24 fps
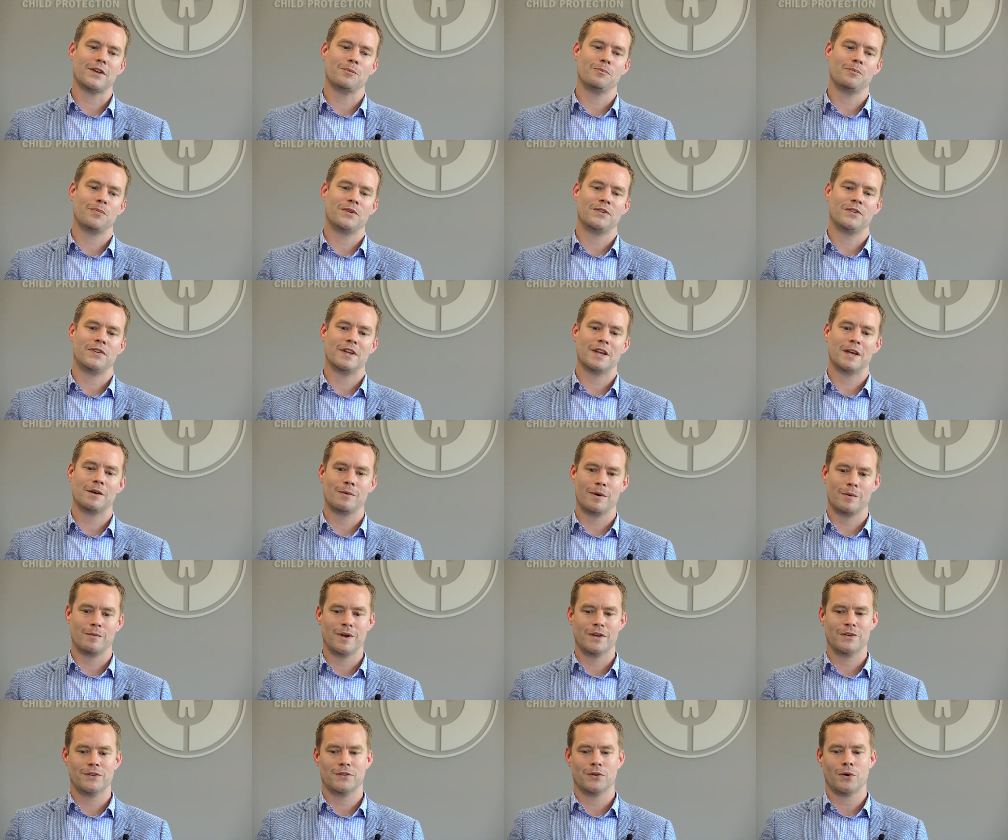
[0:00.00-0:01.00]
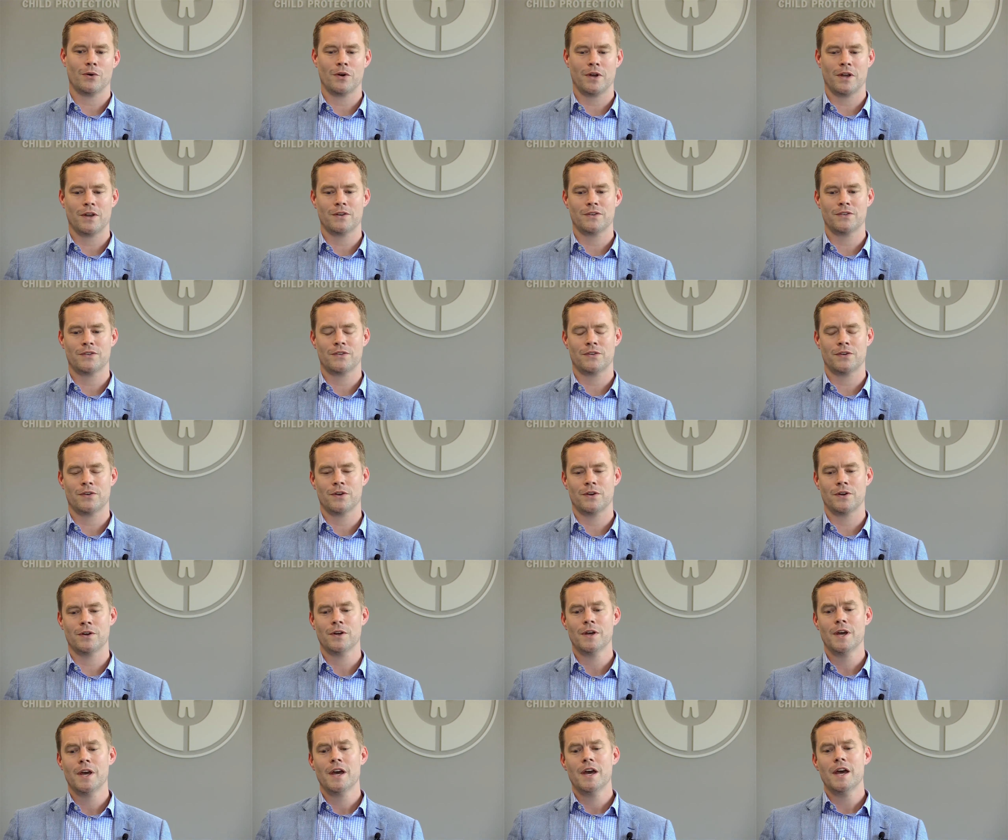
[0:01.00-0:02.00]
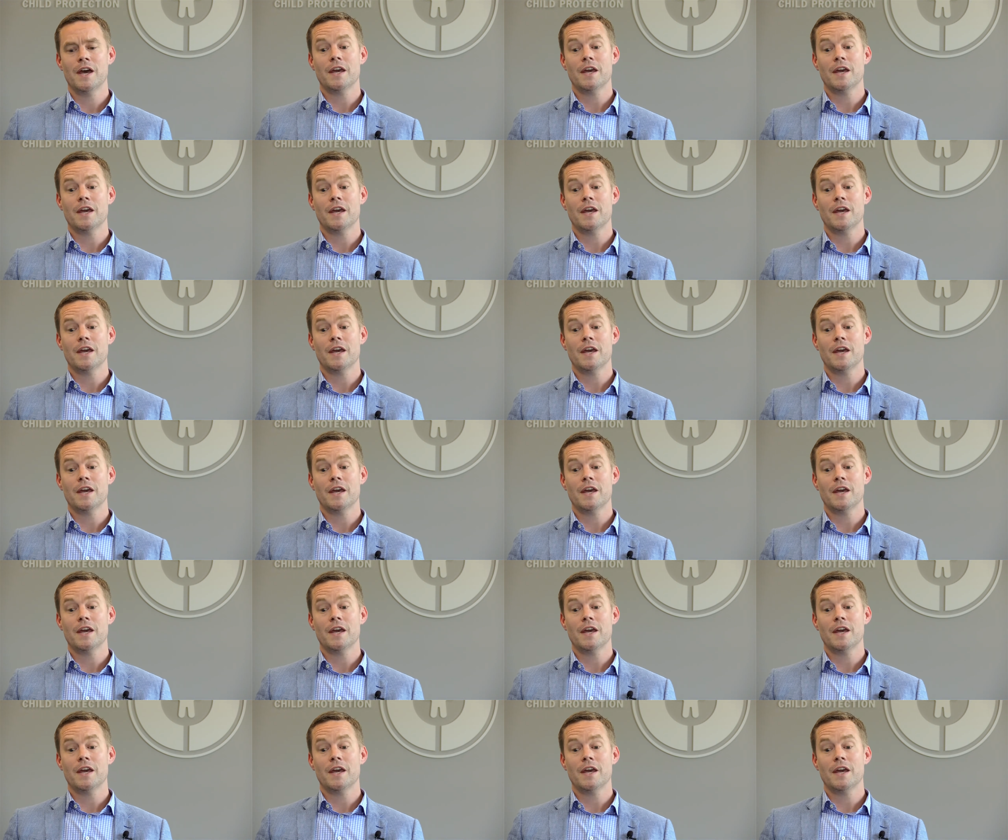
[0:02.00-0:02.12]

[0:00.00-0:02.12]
and particularly when we're talking to